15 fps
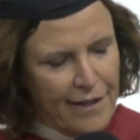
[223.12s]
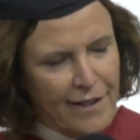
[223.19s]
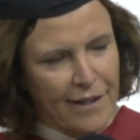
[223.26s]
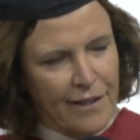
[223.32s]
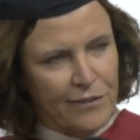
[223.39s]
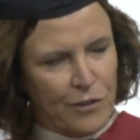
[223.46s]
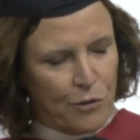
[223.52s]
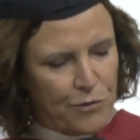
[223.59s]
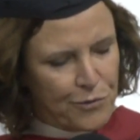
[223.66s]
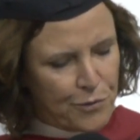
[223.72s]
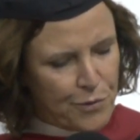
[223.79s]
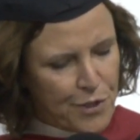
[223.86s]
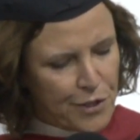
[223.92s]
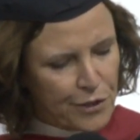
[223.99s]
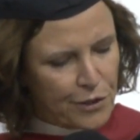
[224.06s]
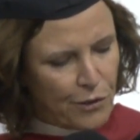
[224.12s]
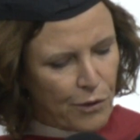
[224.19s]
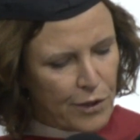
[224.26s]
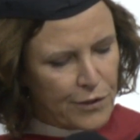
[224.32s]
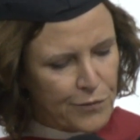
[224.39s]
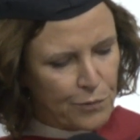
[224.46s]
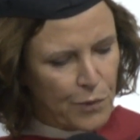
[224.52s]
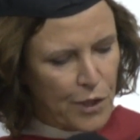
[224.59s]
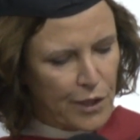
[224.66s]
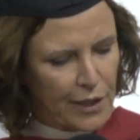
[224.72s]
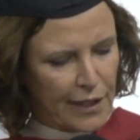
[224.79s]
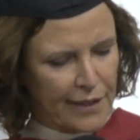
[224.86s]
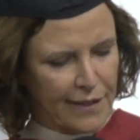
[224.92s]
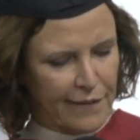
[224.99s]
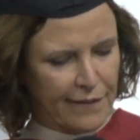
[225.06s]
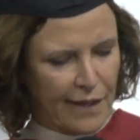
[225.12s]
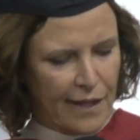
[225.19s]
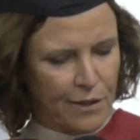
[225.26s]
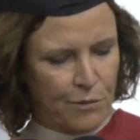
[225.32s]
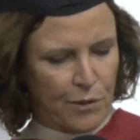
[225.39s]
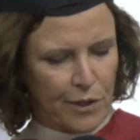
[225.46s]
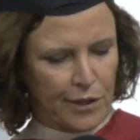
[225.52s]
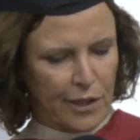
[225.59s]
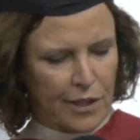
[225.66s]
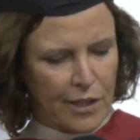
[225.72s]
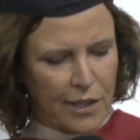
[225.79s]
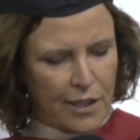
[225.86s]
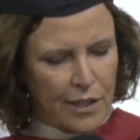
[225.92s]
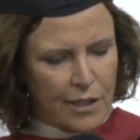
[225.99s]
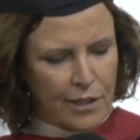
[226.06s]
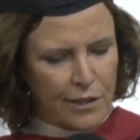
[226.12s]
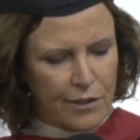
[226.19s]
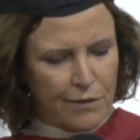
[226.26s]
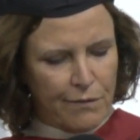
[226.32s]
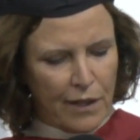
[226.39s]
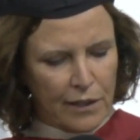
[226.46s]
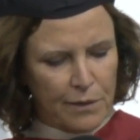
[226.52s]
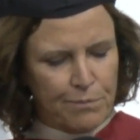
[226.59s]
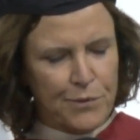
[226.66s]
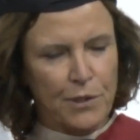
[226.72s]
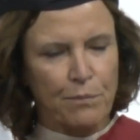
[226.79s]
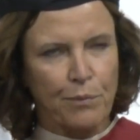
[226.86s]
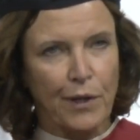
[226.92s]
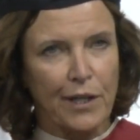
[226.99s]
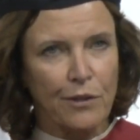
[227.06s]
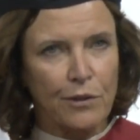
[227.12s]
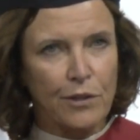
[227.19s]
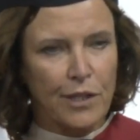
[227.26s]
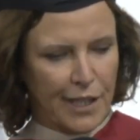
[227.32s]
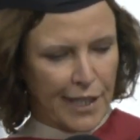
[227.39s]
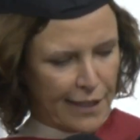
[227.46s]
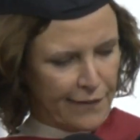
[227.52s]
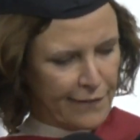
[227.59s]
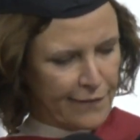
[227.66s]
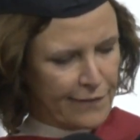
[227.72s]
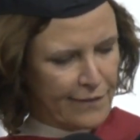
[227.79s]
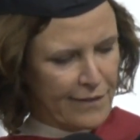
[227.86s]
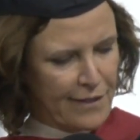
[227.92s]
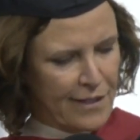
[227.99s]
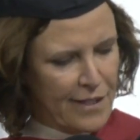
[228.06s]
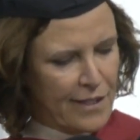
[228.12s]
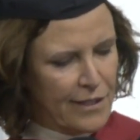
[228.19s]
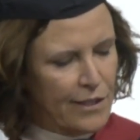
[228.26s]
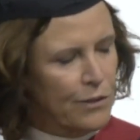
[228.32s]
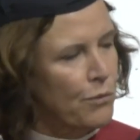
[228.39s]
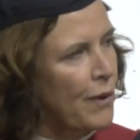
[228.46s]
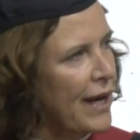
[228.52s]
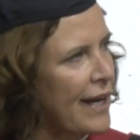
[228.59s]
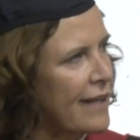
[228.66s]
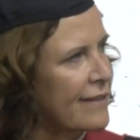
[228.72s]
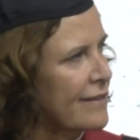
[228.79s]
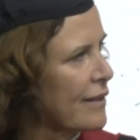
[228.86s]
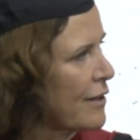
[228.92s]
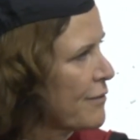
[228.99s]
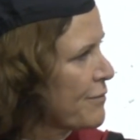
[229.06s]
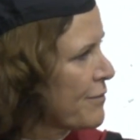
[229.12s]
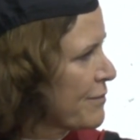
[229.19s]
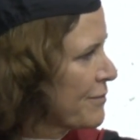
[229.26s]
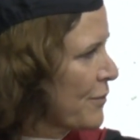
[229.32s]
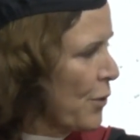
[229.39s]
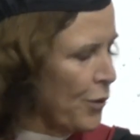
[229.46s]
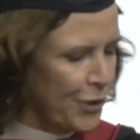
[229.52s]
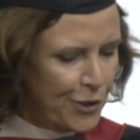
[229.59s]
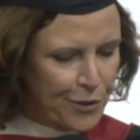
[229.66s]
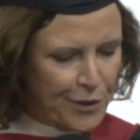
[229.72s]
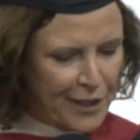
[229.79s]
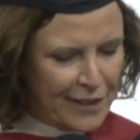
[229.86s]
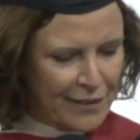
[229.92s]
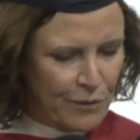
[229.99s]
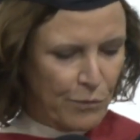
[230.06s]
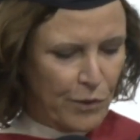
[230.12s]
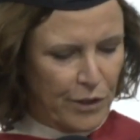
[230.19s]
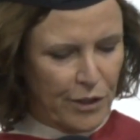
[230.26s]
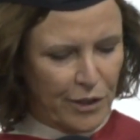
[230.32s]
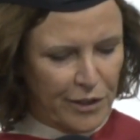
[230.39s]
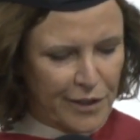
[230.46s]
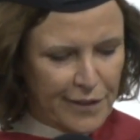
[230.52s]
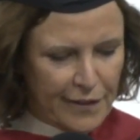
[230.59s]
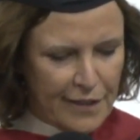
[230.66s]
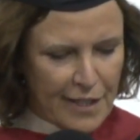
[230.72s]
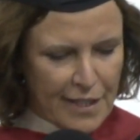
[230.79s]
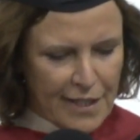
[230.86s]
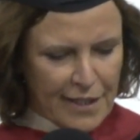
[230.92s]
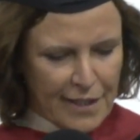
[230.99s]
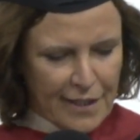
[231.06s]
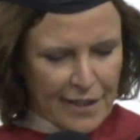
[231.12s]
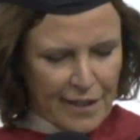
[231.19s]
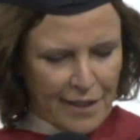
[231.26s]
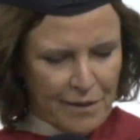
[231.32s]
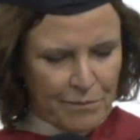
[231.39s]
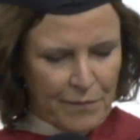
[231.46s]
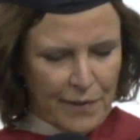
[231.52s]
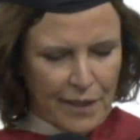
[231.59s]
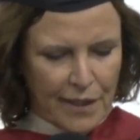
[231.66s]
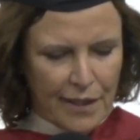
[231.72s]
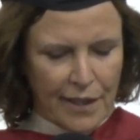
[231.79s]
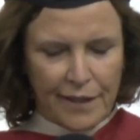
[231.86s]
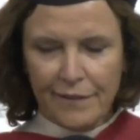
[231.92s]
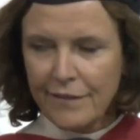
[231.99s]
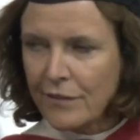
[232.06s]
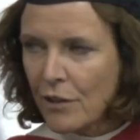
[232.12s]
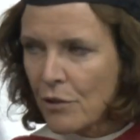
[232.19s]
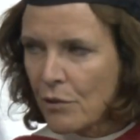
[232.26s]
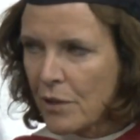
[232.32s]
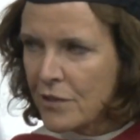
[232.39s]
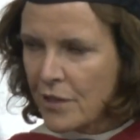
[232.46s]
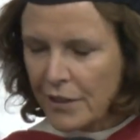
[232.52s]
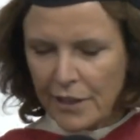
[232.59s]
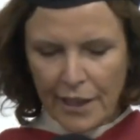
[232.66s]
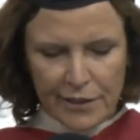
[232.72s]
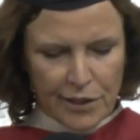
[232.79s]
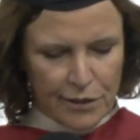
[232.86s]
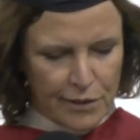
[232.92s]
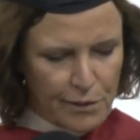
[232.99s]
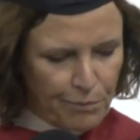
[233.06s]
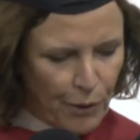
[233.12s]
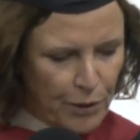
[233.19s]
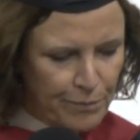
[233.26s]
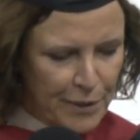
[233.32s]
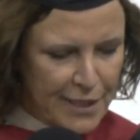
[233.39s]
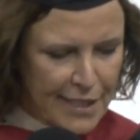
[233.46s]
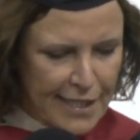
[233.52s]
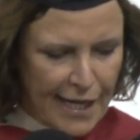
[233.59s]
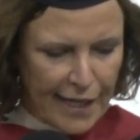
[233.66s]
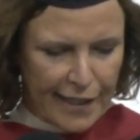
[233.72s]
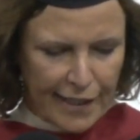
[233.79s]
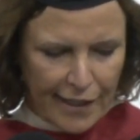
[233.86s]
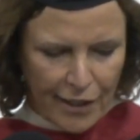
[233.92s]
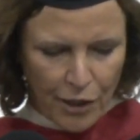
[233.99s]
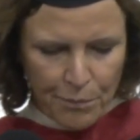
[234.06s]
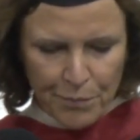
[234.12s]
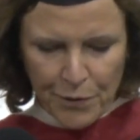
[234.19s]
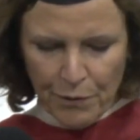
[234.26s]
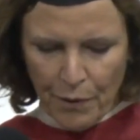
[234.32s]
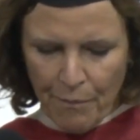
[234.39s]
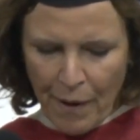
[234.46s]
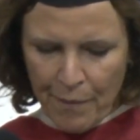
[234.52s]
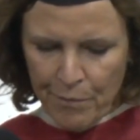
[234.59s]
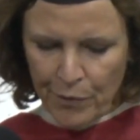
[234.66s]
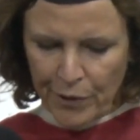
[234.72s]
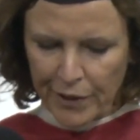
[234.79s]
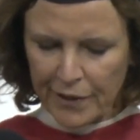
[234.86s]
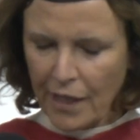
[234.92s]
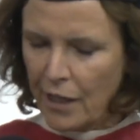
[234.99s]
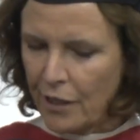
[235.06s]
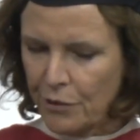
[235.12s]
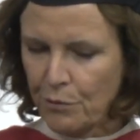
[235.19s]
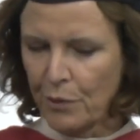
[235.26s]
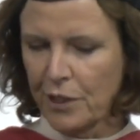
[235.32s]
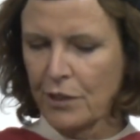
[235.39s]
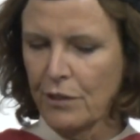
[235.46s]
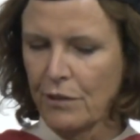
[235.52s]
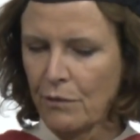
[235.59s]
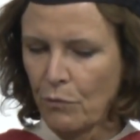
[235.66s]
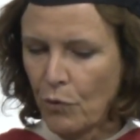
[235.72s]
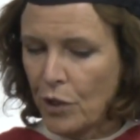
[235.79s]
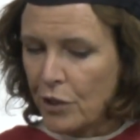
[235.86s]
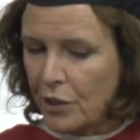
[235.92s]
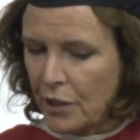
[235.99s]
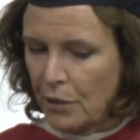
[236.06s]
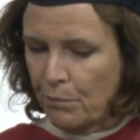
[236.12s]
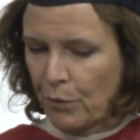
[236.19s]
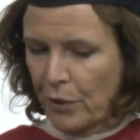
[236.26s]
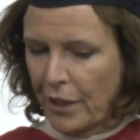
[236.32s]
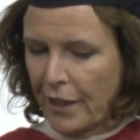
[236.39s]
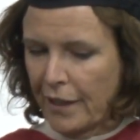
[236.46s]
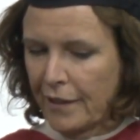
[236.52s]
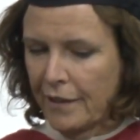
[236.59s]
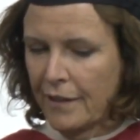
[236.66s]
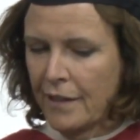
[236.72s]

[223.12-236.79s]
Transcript: so through your coursework and design work, you developed your priorities, your ways of ordering the world. Um, and so as you collect your diploma today, I hope you're remembering the hard work you put in,